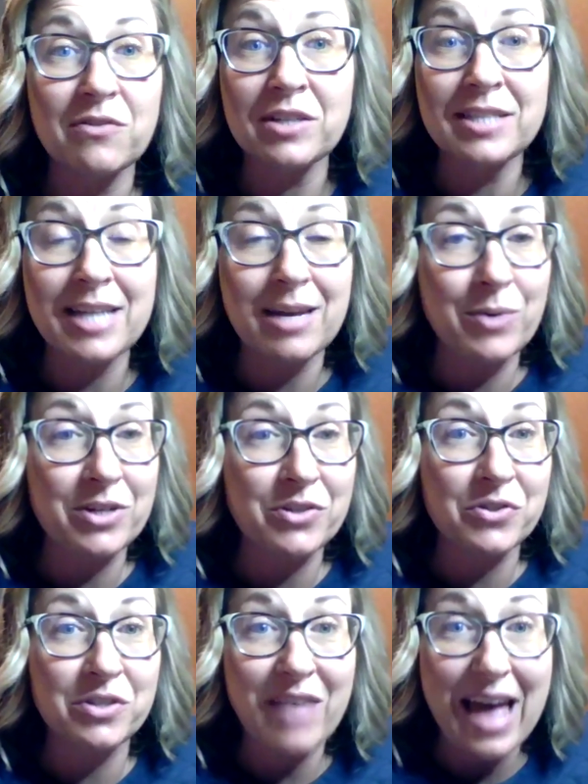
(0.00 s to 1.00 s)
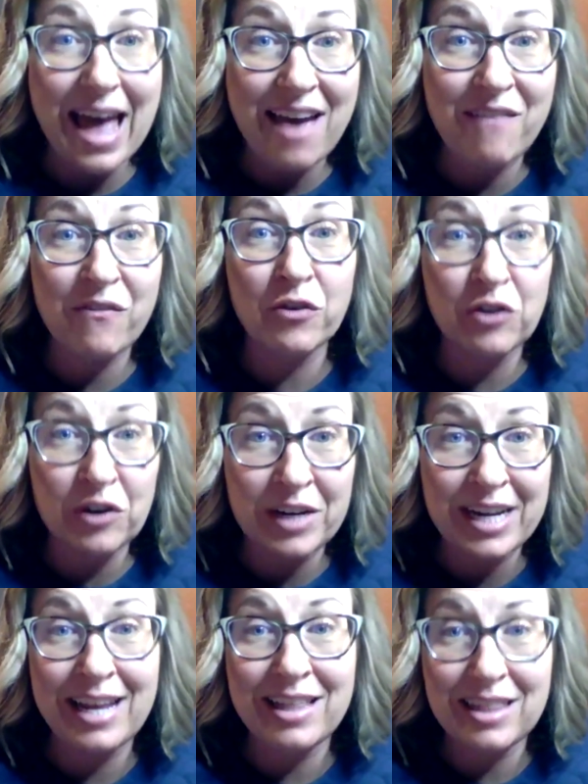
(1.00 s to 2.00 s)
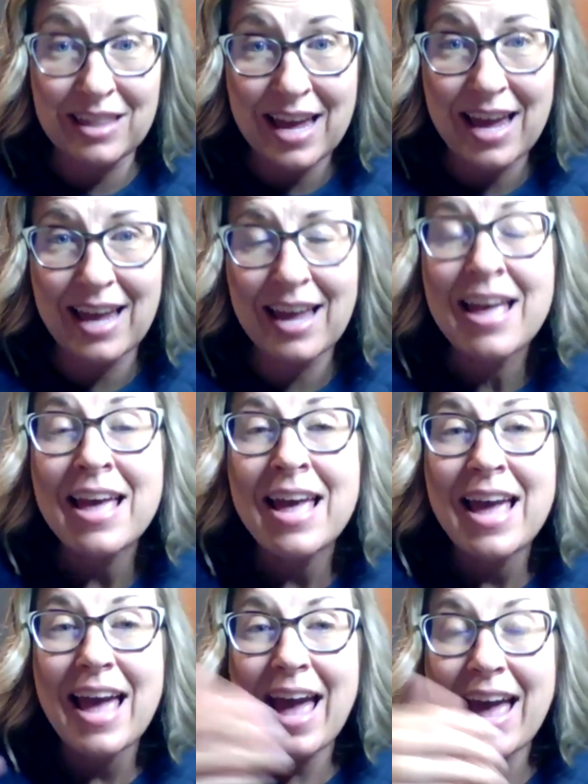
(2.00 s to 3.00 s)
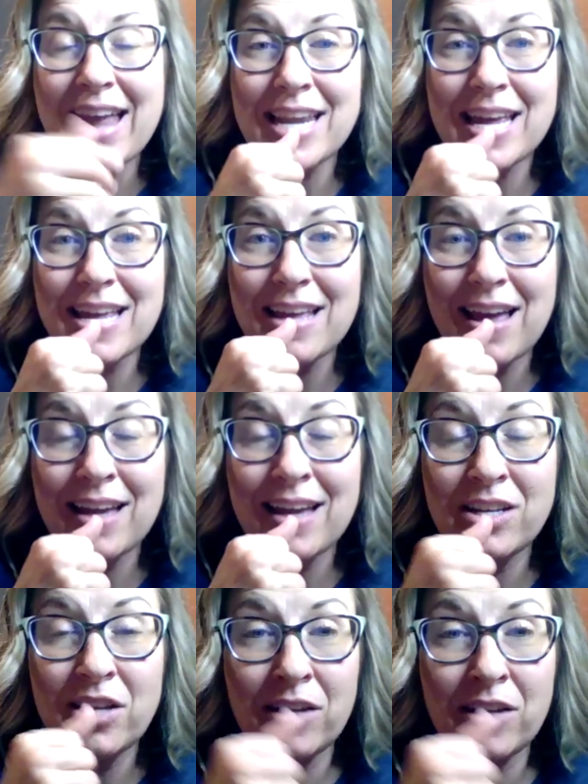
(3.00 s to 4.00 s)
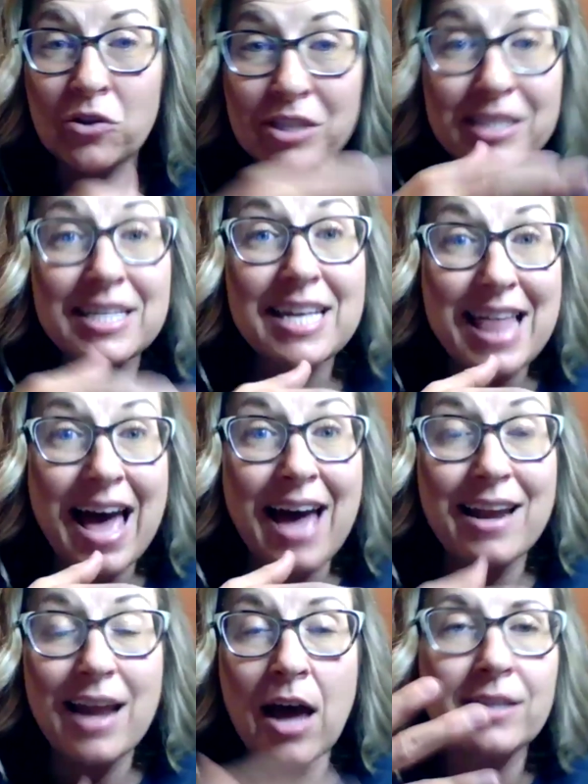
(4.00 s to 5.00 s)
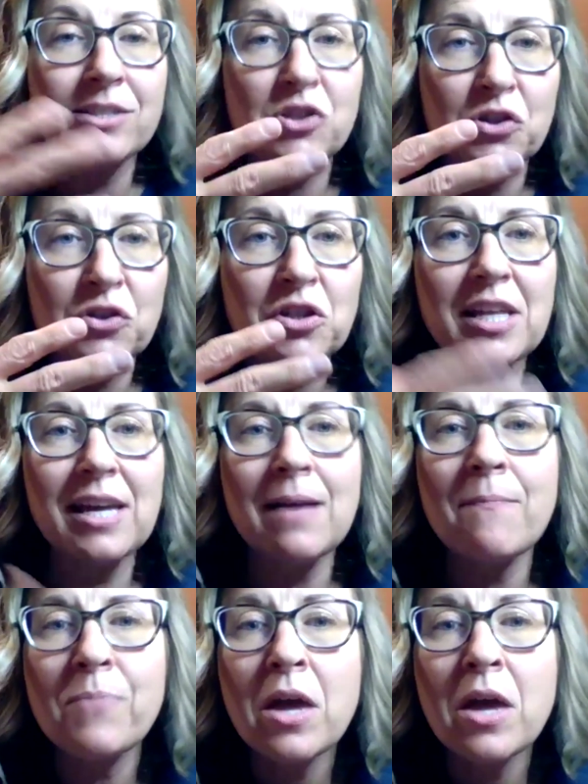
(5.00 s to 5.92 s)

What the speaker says: Take pictures of everything, and you'll see that externally.